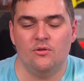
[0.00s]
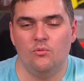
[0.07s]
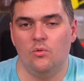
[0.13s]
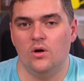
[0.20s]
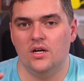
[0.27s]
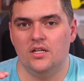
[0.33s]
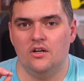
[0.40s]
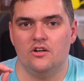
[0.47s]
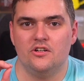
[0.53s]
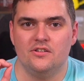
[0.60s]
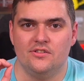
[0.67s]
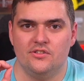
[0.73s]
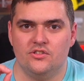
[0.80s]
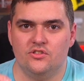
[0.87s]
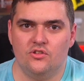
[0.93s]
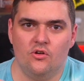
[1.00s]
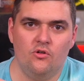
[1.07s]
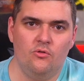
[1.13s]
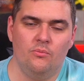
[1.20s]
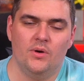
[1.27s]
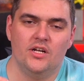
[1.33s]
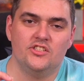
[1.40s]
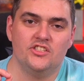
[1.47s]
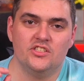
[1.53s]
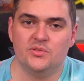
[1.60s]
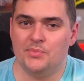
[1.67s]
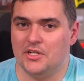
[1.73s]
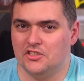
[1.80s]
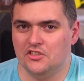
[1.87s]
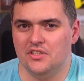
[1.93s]
1 hurts so much,
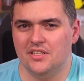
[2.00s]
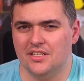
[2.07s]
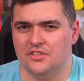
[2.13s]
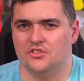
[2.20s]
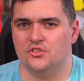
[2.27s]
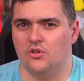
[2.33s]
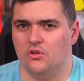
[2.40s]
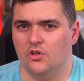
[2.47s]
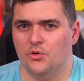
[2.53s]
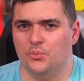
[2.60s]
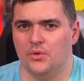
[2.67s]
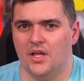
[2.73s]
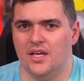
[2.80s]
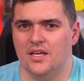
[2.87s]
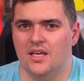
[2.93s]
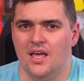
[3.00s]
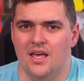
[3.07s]
especially in the solo play.